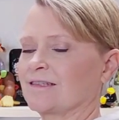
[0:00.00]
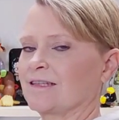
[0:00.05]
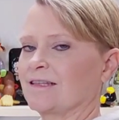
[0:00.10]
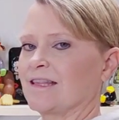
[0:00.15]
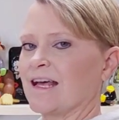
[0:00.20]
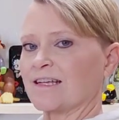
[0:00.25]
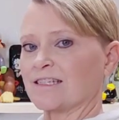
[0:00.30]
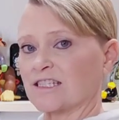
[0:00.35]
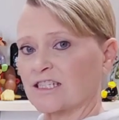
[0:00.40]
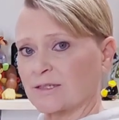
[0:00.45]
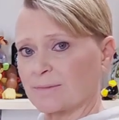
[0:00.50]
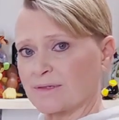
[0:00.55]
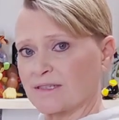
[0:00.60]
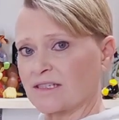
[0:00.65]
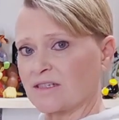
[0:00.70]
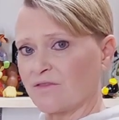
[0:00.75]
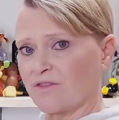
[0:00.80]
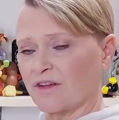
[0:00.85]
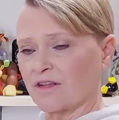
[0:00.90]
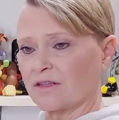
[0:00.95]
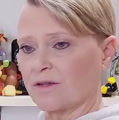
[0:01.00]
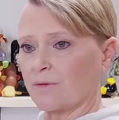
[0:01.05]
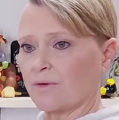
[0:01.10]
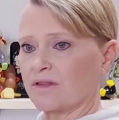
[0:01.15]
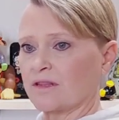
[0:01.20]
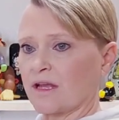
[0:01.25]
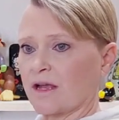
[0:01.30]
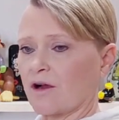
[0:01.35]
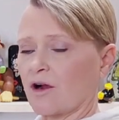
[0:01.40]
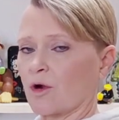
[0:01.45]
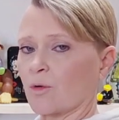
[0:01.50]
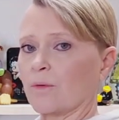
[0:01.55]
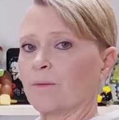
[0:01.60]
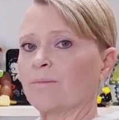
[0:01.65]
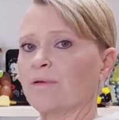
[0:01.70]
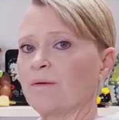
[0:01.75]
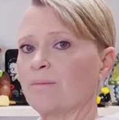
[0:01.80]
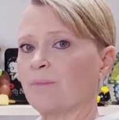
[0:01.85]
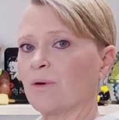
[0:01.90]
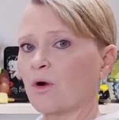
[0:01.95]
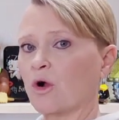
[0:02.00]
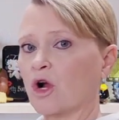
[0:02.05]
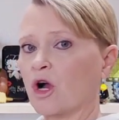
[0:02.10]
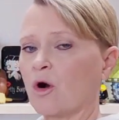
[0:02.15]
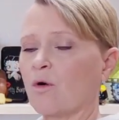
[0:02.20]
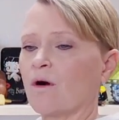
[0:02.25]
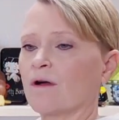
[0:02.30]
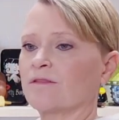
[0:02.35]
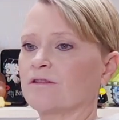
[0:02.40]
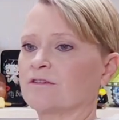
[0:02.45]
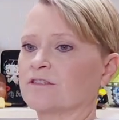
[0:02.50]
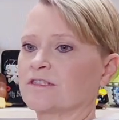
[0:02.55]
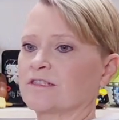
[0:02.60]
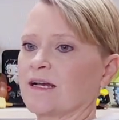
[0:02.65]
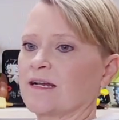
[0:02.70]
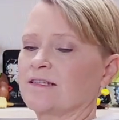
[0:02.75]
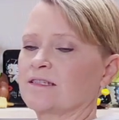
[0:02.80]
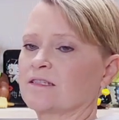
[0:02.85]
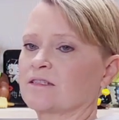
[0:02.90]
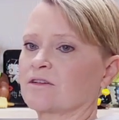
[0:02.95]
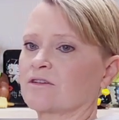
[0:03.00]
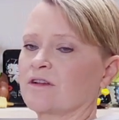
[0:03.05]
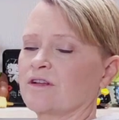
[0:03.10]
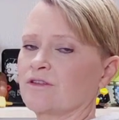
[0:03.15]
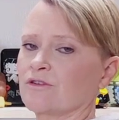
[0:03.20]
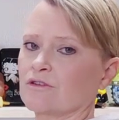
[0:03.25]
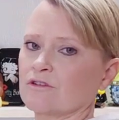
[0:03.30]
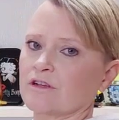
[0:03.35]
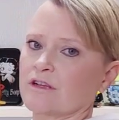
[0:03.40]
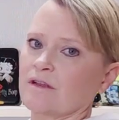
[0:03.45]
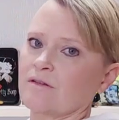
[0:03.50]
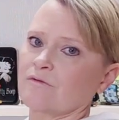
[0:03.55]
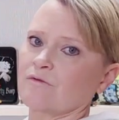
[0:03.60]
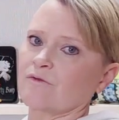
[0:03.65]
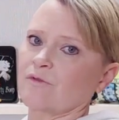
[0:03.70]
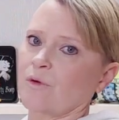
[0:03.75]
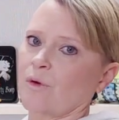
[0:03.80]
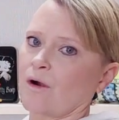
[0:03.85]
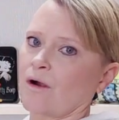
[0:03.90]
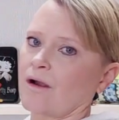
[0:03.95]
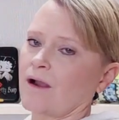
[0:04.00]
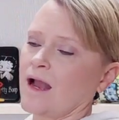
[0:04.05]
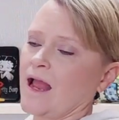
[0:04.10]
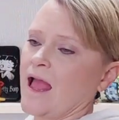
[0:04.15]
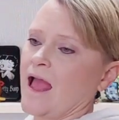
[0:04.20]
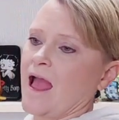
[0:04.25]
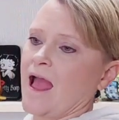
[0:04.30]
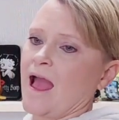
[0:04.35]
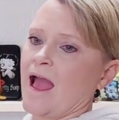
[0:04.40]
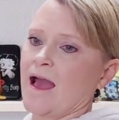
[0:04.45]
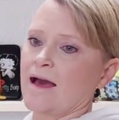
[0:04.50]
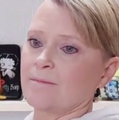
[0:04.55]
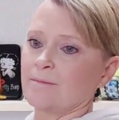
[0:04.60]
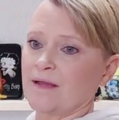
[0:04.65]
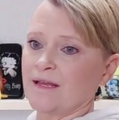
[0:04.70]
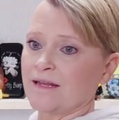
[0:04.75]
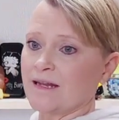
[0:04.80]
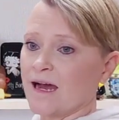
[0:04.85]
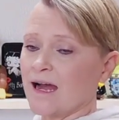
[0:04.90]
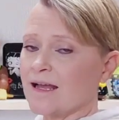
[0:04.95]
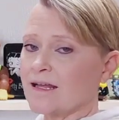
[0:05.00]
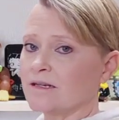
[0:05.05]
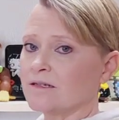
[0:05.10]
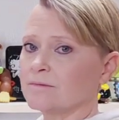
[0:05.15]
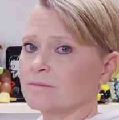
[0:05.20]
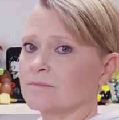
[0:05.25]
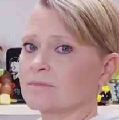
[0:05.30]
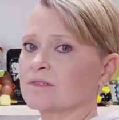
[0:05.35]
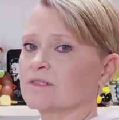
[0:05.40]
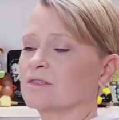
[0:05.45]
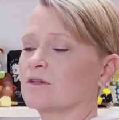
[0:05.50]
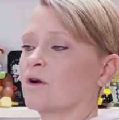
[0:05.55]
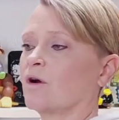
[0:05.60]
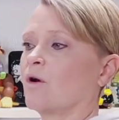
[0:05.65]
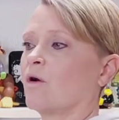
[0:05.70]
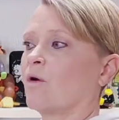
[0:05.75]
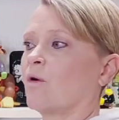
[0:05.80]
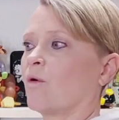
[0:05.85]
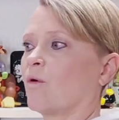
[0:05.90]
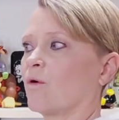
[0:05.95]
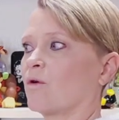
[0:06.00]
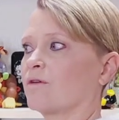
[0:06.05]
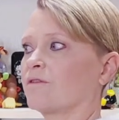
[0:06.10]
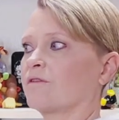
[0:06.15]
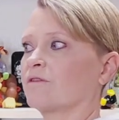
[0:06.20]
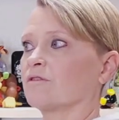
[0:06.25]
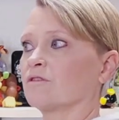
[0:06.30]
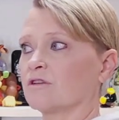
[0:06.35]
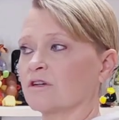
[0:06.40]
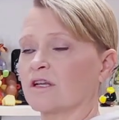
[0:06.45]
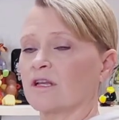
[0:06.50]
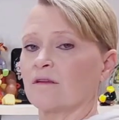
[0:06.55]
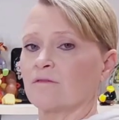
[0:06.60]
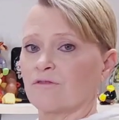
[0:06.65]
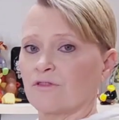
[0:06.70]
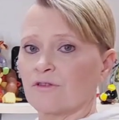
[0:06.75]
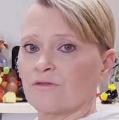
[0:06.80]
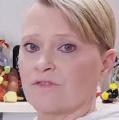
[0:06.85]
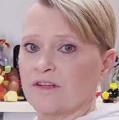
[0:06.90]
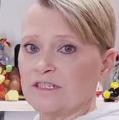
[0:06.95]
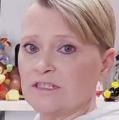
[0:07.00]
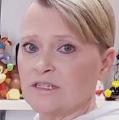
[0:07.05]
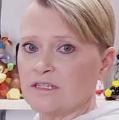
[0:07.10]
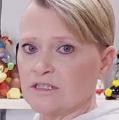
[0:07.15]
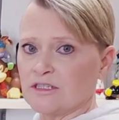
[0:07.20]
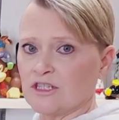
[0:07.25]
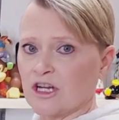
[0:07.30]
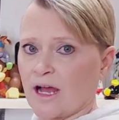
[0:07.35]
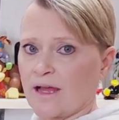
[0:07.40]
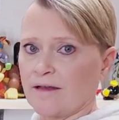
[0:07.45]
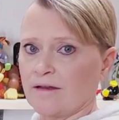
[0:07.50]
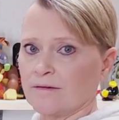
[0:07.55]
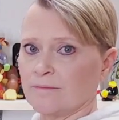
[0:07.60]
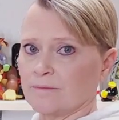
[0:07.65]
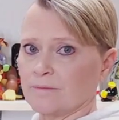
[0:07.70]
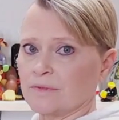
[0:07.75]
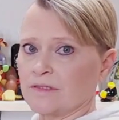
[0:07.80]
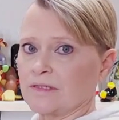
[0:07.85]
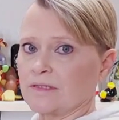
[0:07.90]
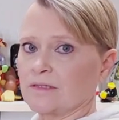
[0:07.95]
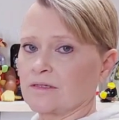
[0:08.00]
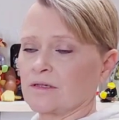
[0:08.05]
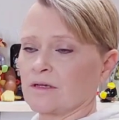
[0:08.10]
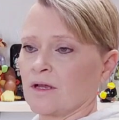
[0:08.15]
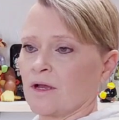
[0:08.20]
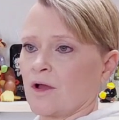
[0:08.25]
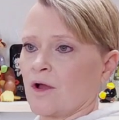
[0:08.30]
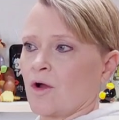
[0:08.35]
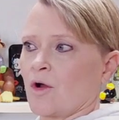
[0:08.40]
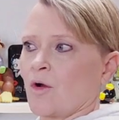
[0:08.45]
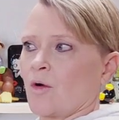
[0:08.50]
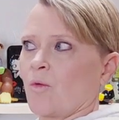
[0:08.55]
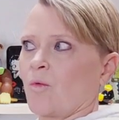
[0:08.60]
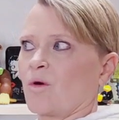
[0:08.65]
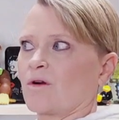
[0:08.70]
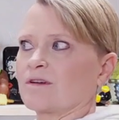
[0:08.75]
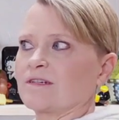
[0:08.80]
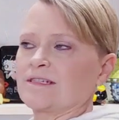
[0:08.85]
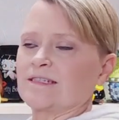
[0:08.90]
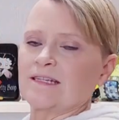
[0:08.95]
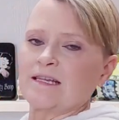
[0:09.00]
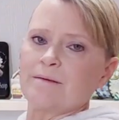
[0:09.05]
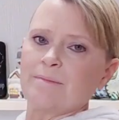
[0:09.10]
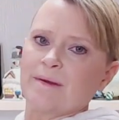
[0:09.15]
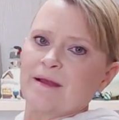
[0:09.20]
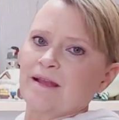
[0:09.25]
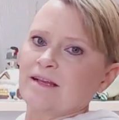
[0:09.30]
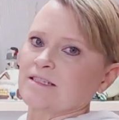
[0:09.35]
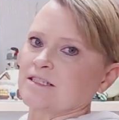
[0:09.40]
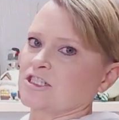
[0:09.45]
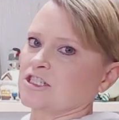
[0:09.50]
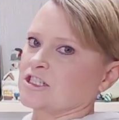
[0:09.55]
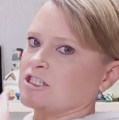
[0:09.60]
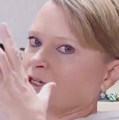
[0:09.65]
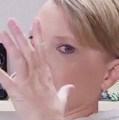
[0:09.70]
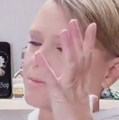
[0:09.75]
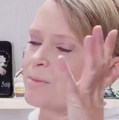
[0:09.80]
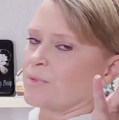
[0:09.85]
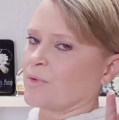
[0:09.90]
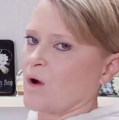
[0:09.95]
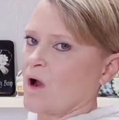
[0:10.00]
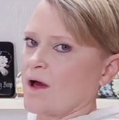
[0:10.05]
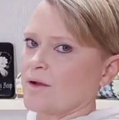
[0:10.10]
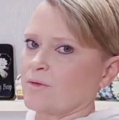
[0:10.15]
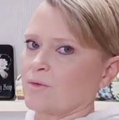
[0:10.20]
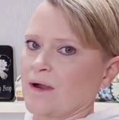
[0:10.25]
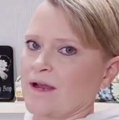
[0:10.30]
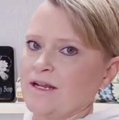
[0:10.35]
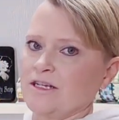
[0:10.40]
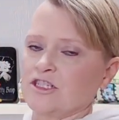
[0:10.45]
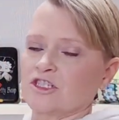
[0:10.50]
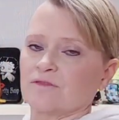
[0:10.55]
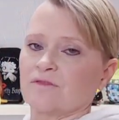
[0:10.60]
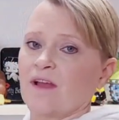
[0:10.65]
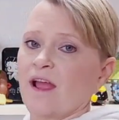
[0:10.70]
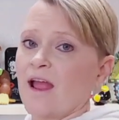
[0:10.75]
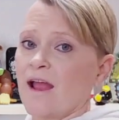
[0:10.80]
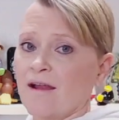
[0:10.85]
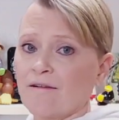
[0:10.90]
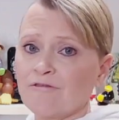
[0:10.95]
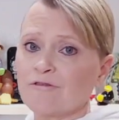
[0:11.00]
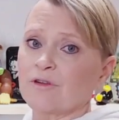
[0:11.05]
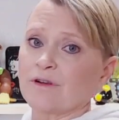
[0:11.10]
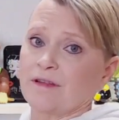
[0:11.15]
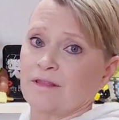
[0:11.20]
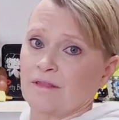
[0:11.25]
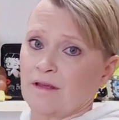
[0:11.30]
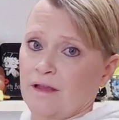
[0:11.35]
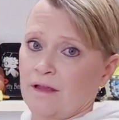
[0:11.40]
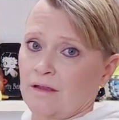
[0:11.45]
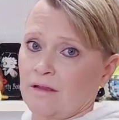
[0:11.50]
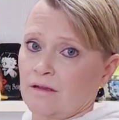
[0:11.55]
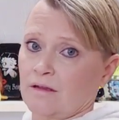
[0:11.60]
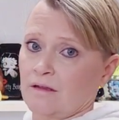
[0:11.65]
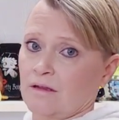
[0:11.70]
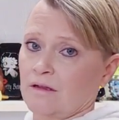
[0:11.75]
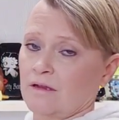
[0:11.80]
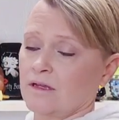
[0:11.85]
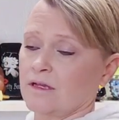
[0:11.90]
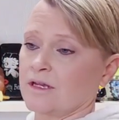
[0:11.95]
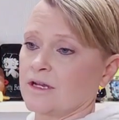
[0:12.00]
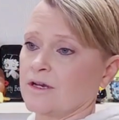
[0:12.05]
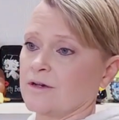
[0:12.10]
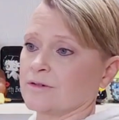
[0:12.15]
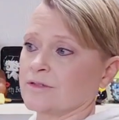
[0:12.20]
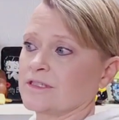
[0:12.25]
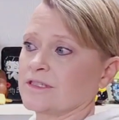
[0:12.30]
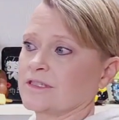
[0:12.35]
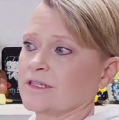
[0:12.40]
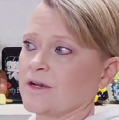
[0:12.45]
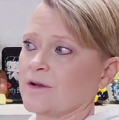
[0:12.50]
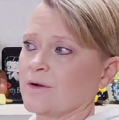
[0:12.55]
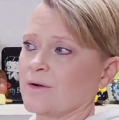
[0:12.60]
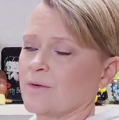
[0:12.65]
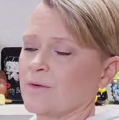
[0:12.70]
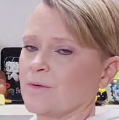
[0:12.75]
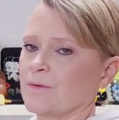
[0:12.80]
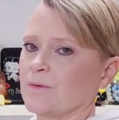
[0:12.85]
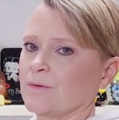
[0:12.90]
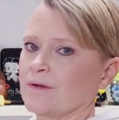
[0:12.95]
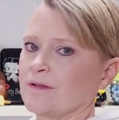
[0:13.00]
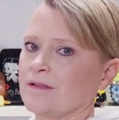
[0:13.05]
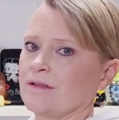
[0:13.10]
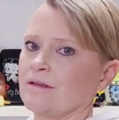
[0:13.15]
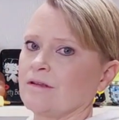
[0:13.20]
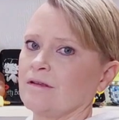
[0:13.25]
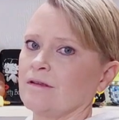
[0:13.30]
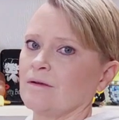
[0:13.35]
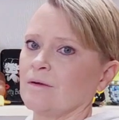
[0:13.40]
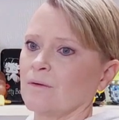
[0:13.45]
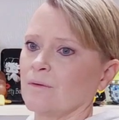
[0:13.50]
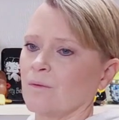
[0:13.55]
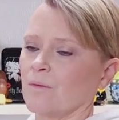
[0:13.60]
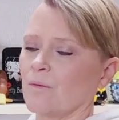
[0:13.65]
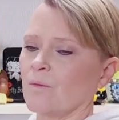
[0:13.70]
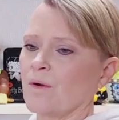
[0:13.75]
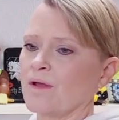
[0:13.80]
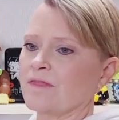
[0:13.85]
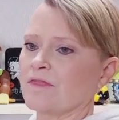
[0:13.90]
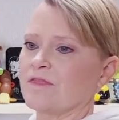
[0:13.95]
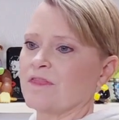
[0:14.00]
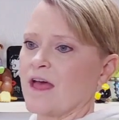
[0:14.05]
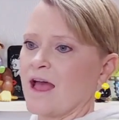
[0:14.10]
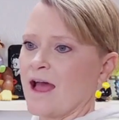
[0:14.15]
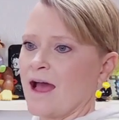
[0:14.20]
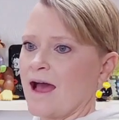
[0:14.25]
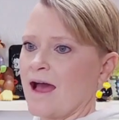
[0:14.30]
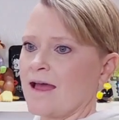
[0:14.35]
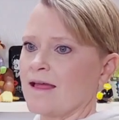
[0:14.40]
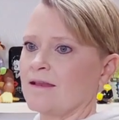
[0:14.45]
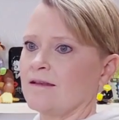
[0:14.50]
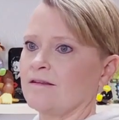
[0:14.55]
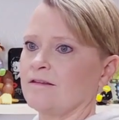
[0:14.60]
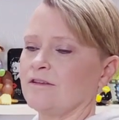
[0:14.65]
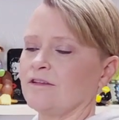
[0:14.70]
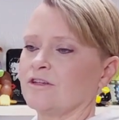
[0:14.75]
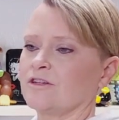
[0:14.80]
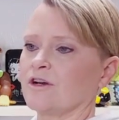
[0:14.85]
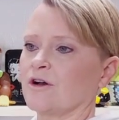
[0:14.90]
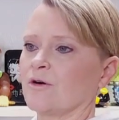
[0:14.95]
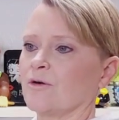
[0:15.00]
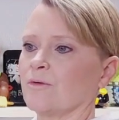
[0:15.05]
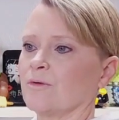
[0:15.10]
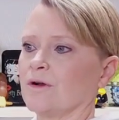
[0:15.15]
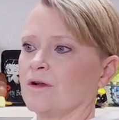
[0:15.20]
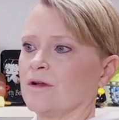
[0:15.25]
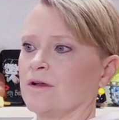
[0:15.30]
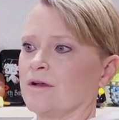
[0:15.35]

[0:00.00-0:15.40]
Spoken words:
that's specifically what they are. When people go on those sites, they're either looking for handmade items or they're looking for vintage items. Whereas eBay is just a broad range of everything, you know. So with that, you know,